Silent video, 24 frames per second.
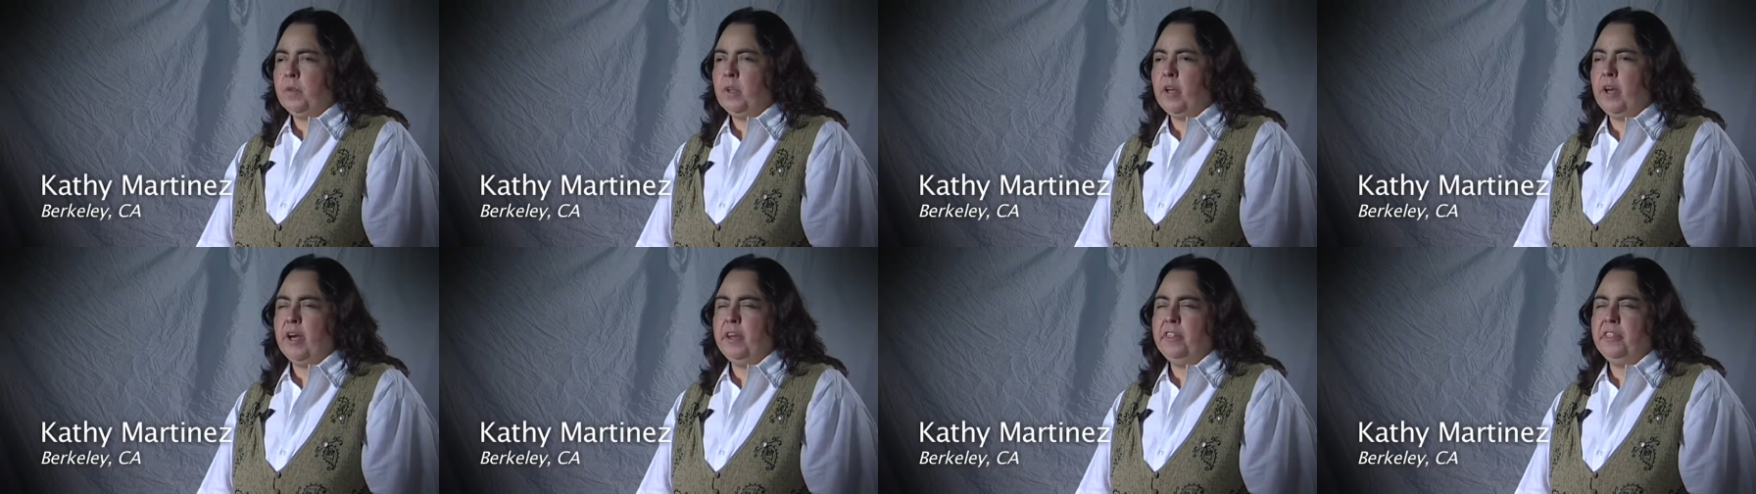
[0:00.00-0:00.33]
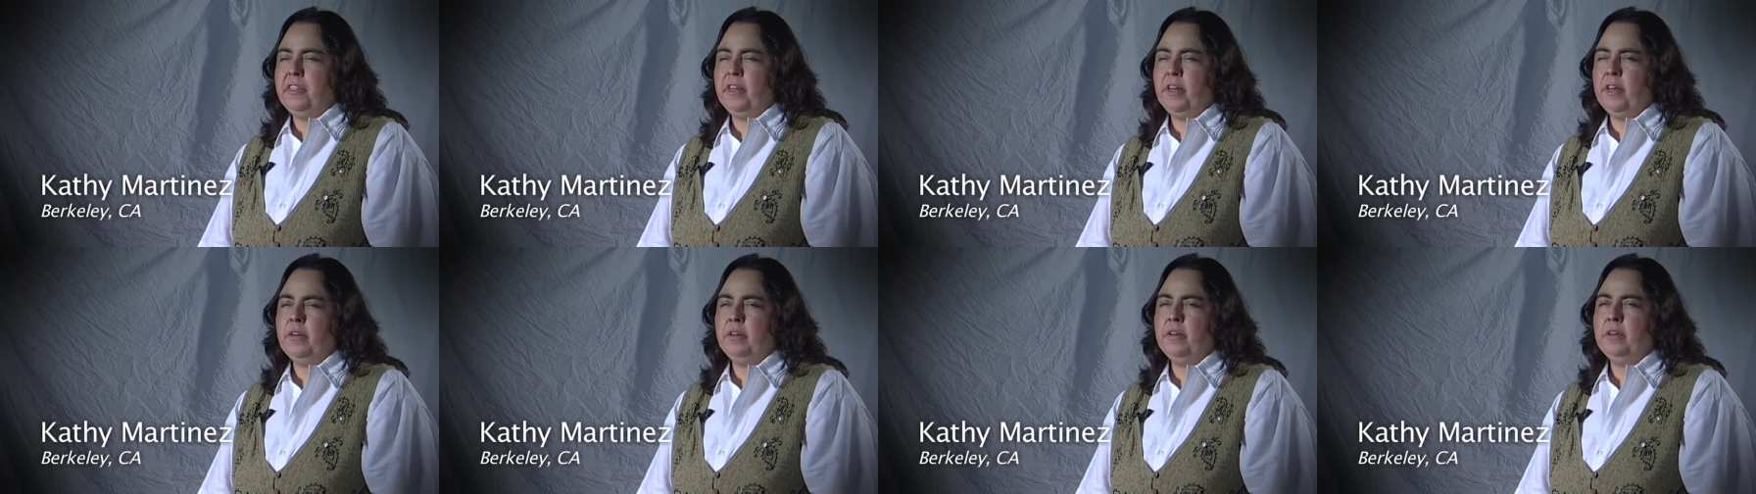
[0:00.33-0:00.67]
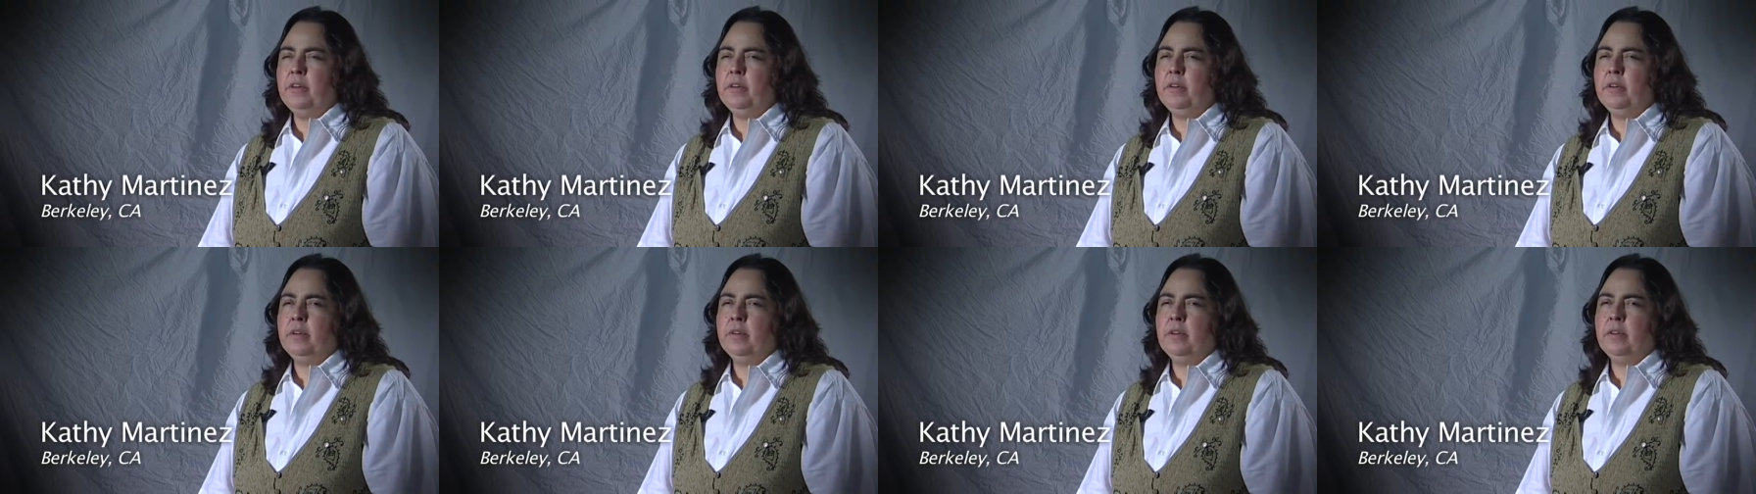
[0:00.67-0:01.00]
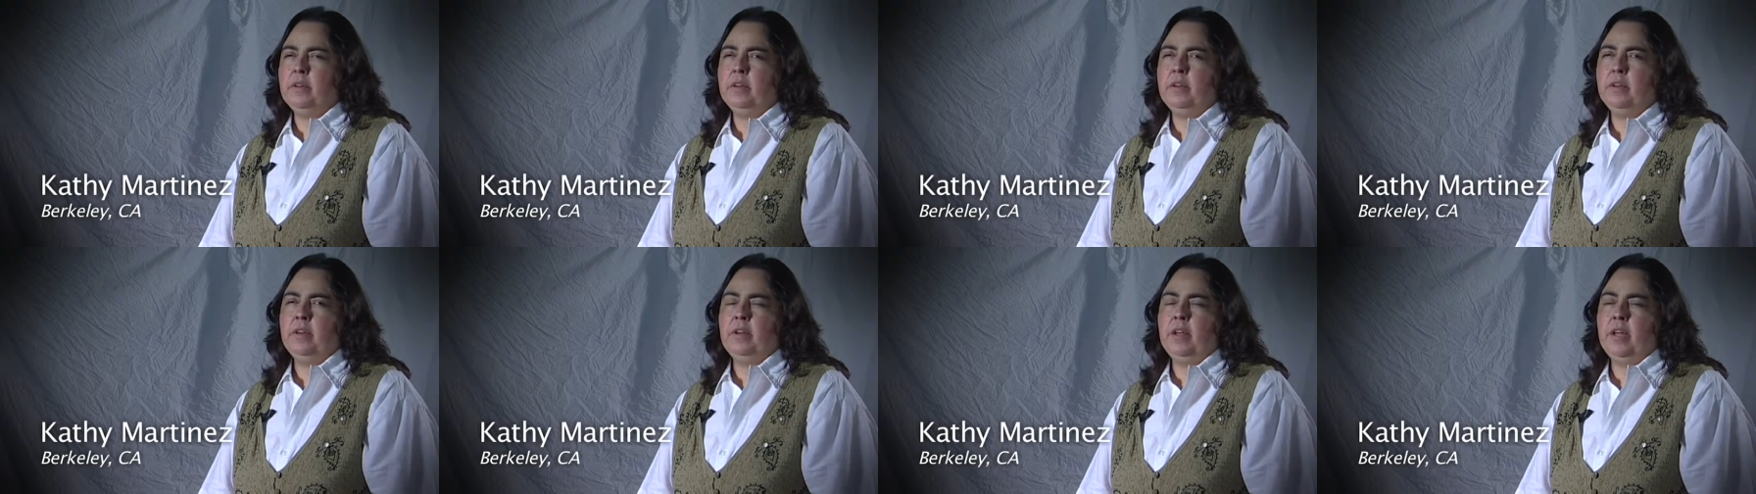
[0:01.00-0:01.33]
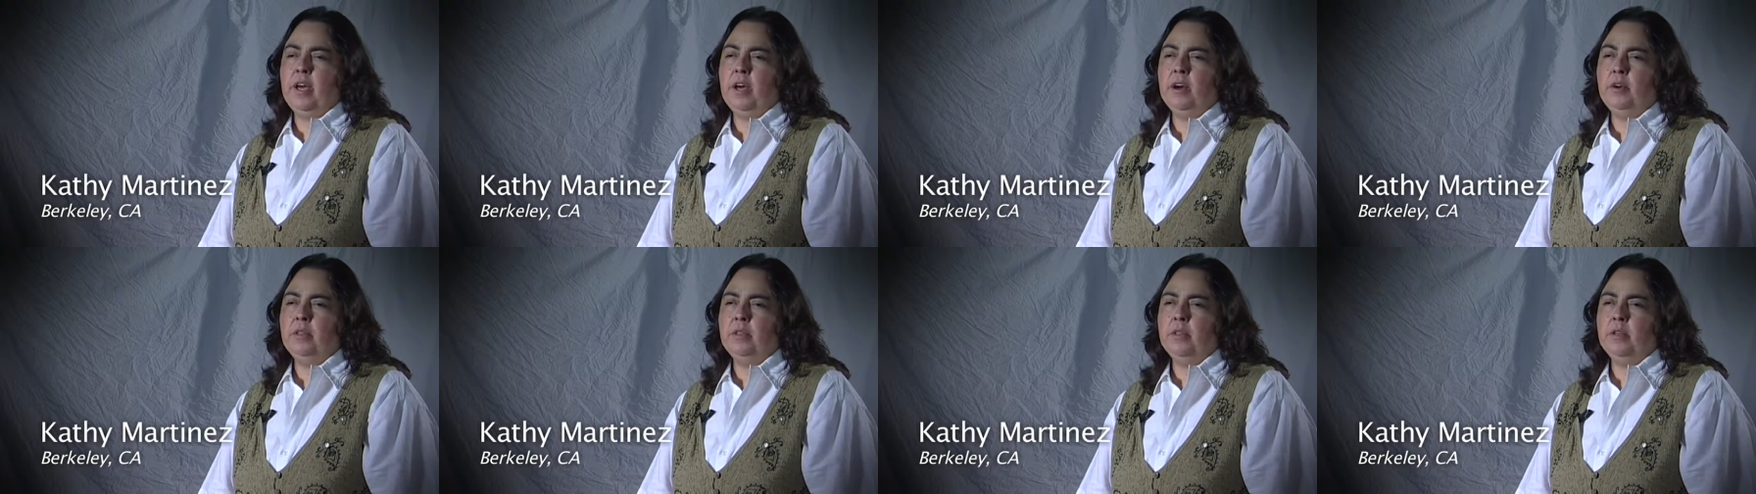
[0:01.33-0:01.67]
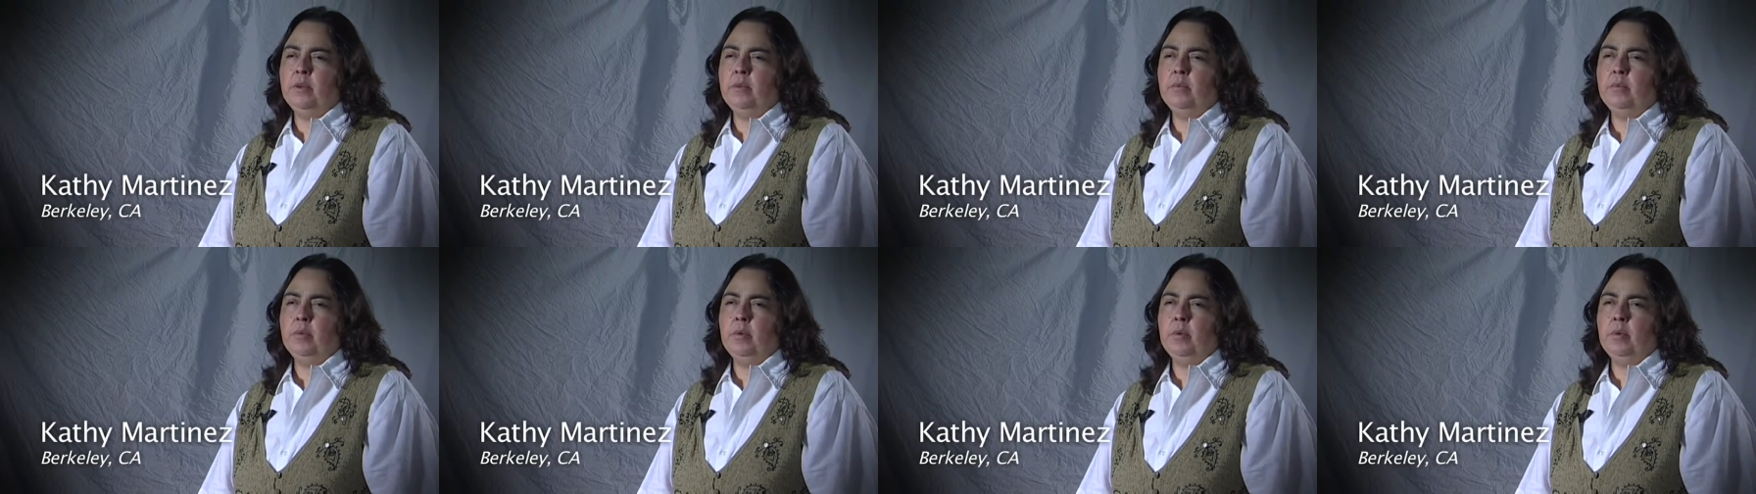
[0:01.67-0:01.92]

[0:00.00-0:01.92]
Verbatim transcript: I think now that